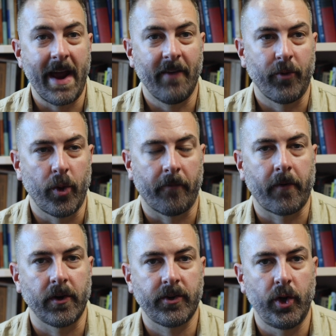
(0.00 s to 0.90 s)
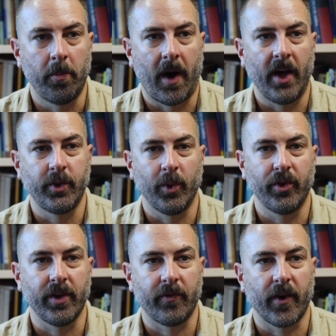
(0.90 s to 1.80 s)
made it through the first two
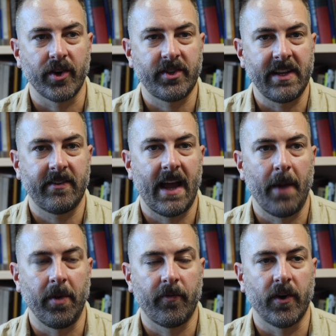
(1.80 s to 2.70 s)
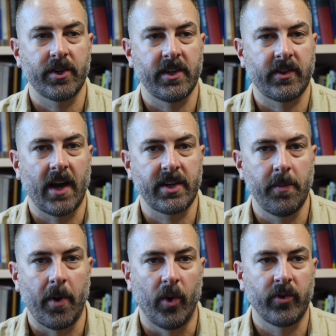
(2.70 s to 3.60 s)
modules, your first exam, your first
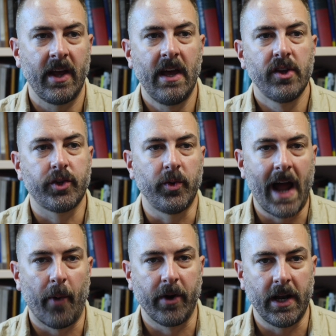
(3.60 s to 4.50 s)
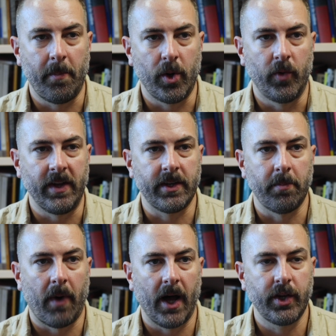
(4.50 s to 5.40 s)
discussion post. So now we're going to move into
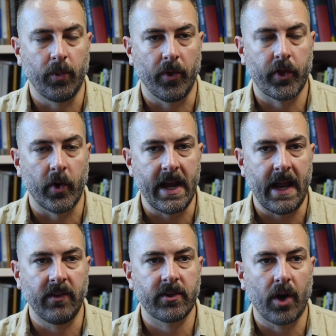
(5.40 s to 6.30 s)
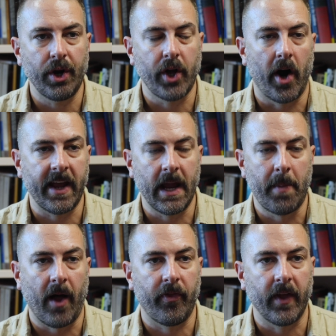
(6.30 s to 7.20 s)
module 3 and start talking
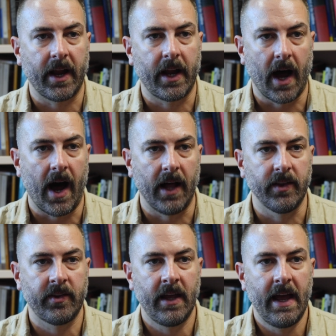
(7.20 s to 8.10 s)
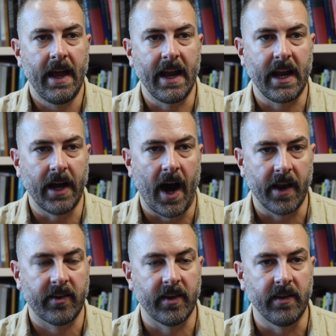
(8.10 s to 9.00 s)
about the gods and
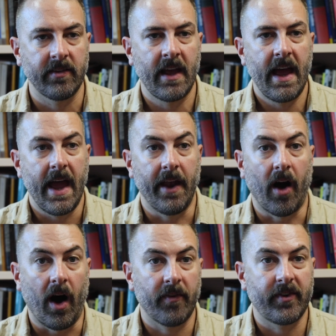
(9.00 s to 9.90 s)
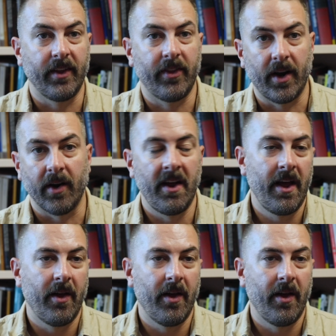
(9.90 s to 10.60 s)
goddesses, and often their